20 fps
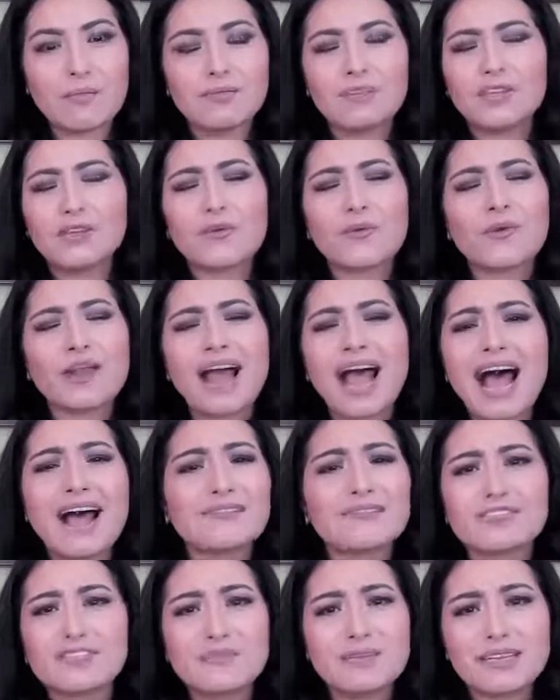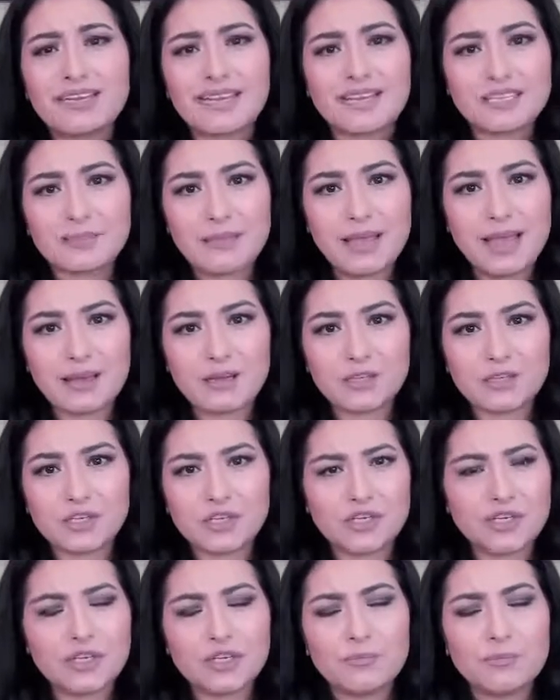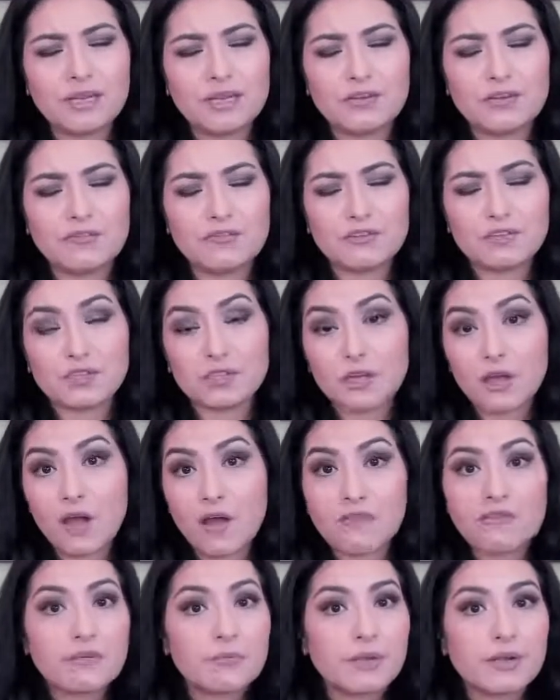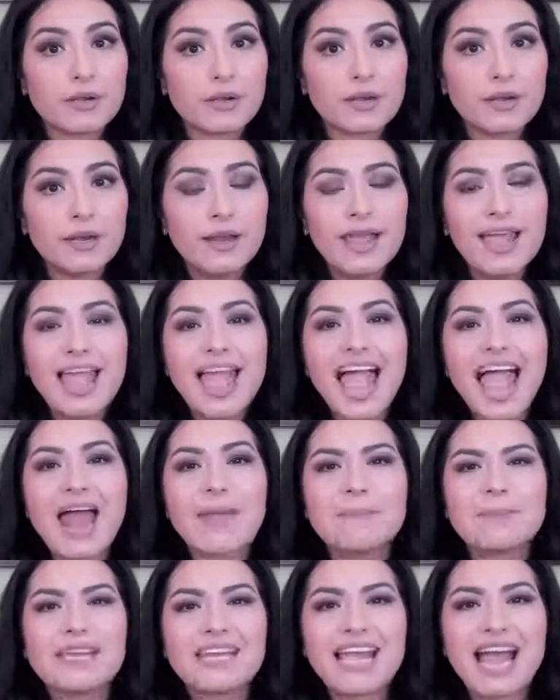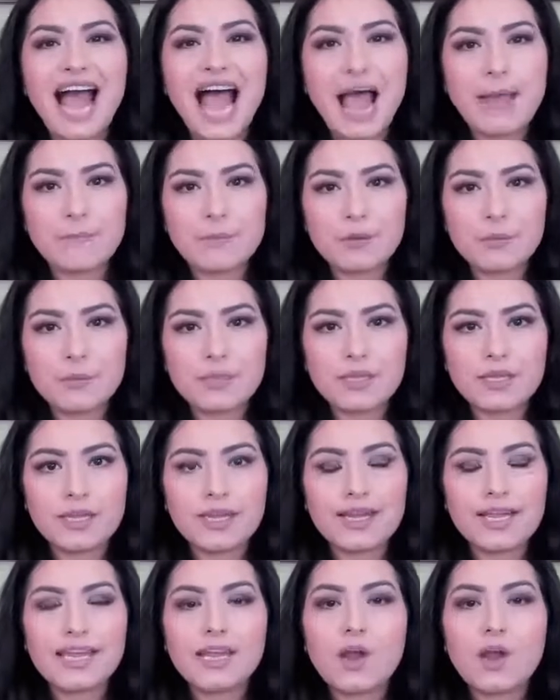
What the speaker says: You don't have to be next manager. You could be individual contributor and be happy with it.